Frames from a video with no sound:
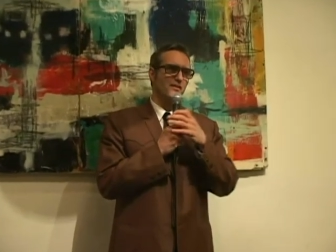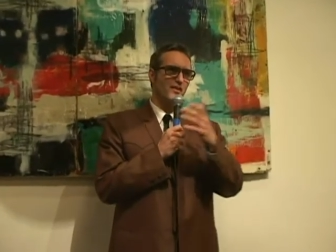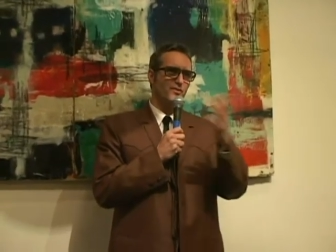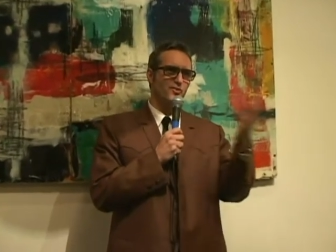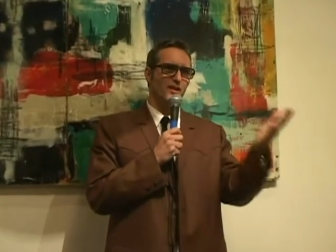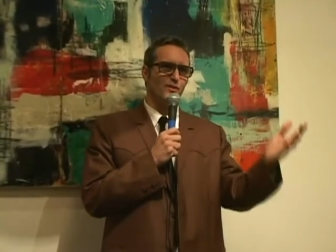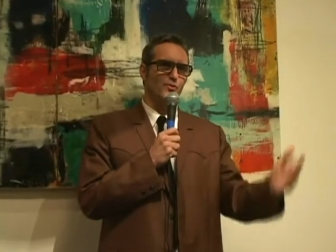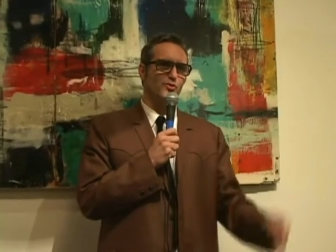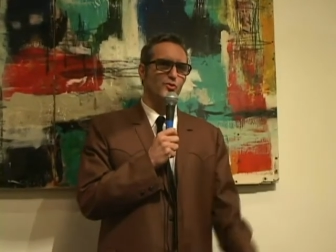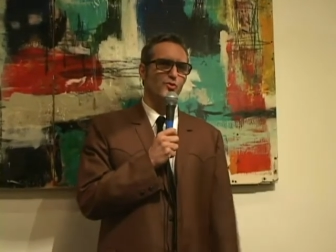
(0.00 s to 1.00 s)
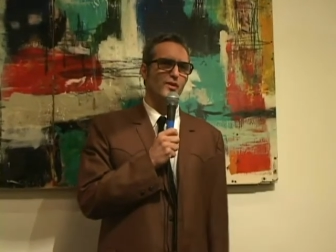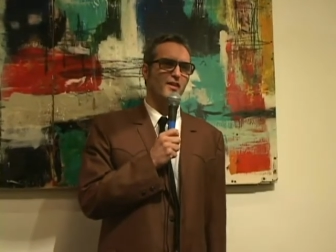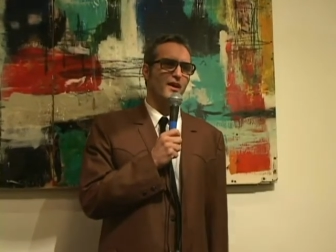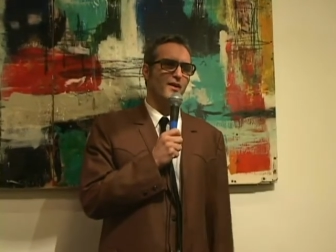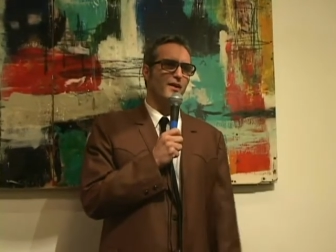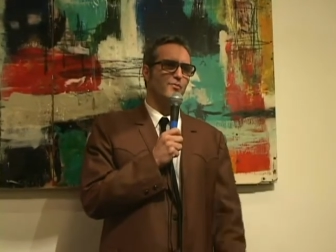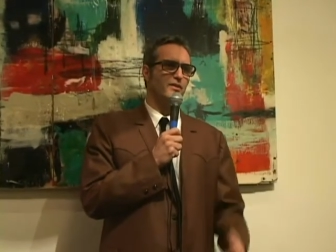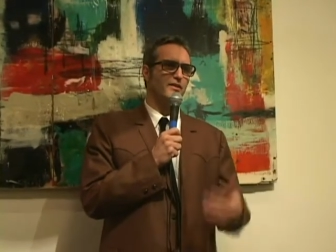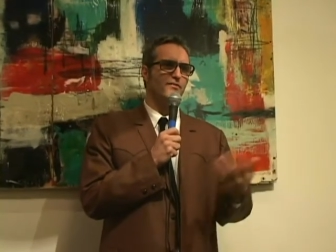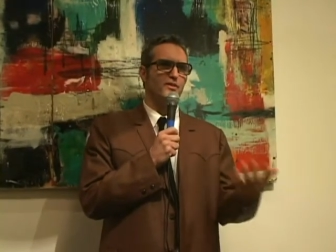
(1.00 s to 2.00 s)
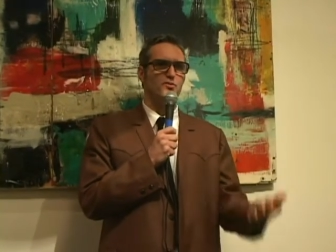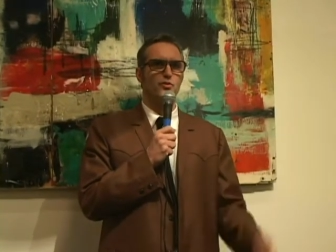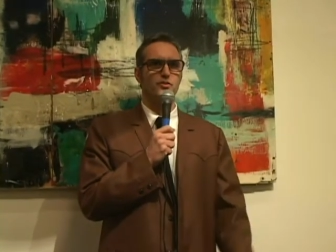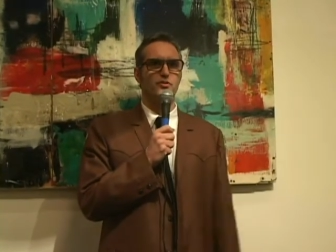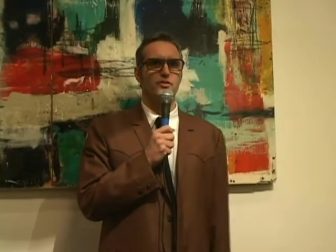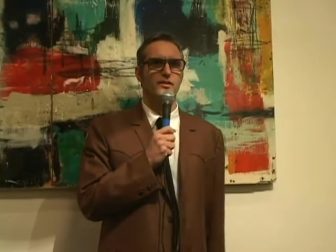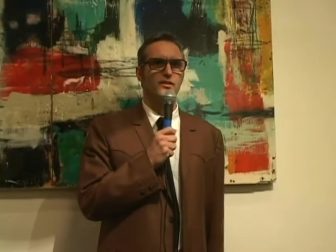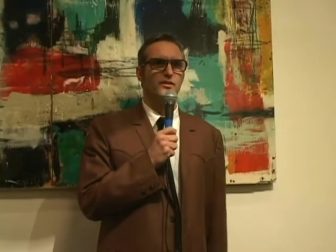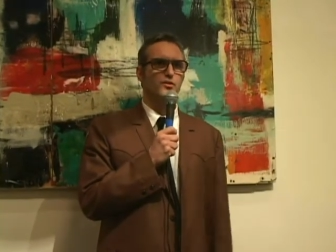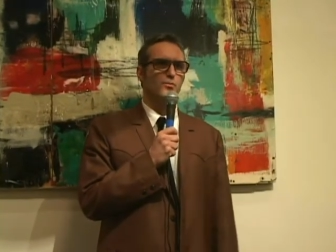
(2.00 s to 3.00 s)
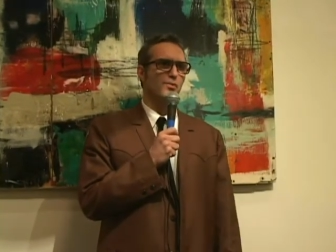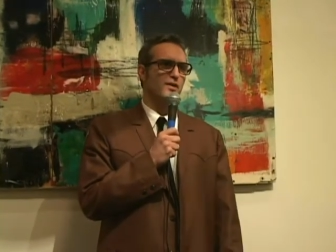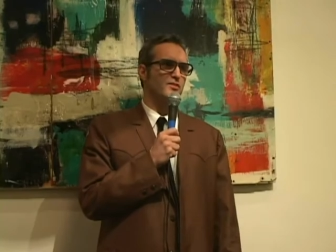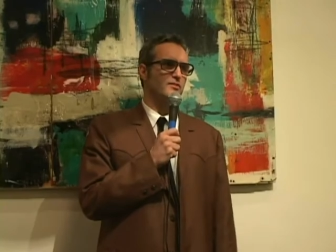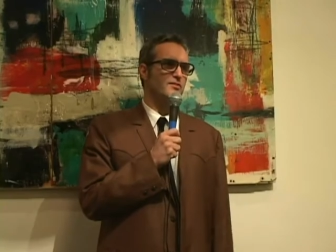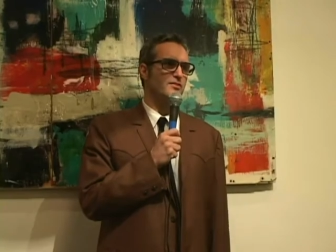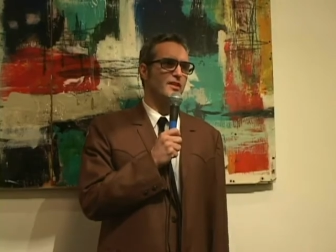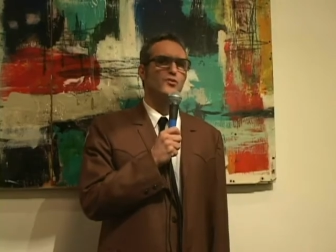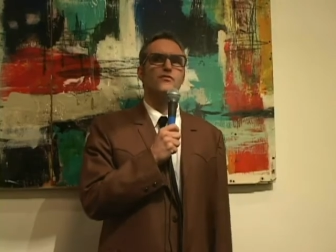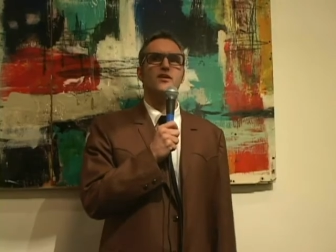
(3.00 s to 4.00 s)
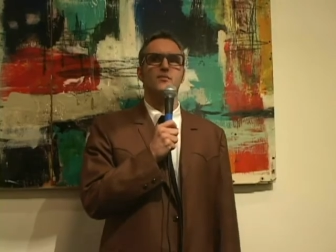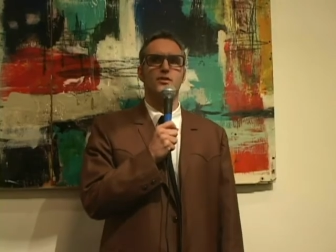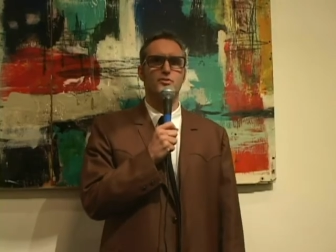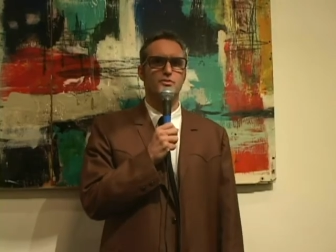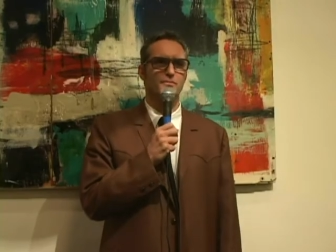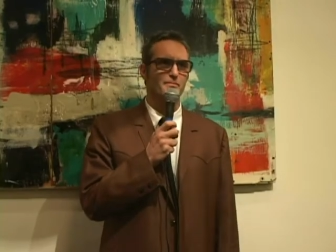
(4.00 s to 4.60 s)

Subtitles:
get together with you, and I really enjoyed your presence. Thank you very much.